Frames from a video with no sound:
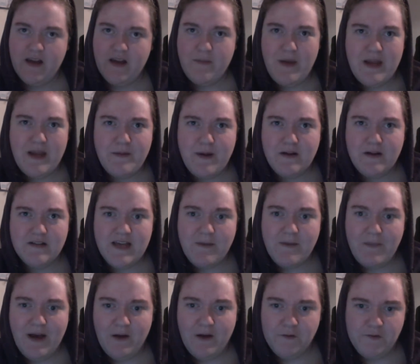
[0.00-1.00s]
paid about
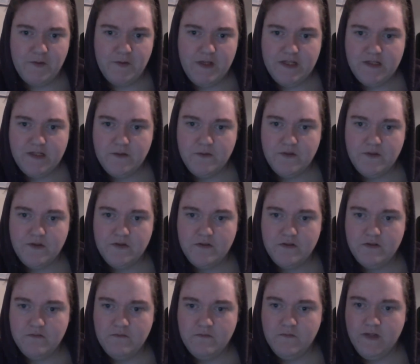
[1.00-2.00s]
£10 for this. It
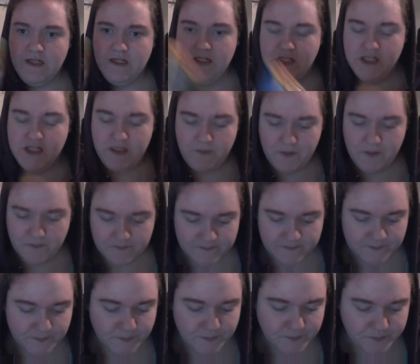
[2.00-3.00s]
was really cheap.
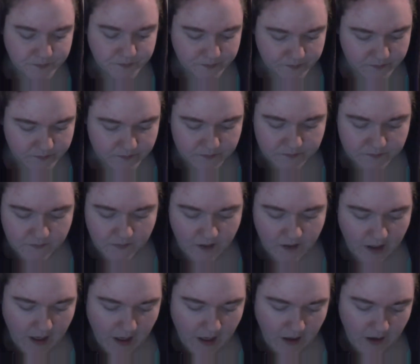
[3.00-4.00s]

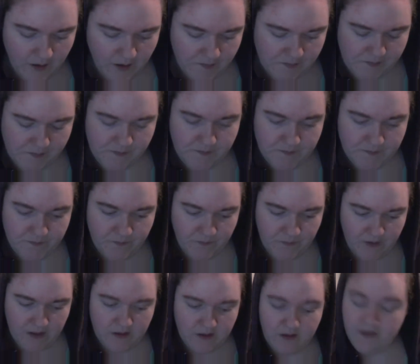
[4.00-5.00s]
And
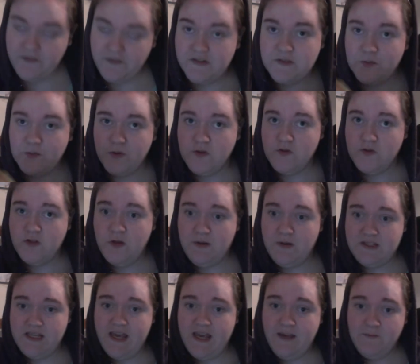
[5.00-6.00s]
this one's
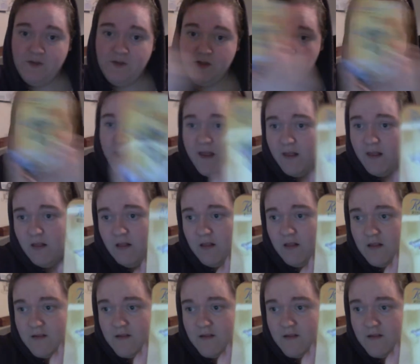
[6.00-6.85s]
US Games as well.